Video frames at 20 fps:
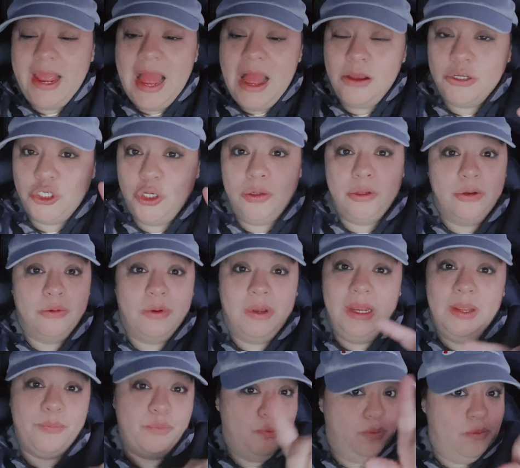I'll show a little
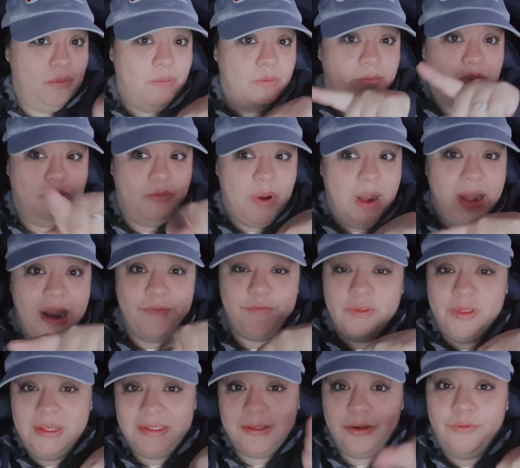clip right after
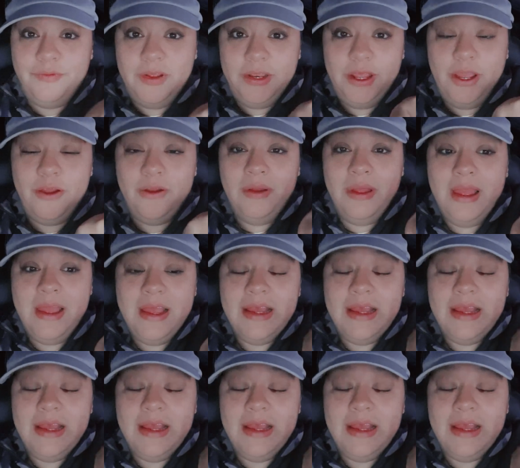this little video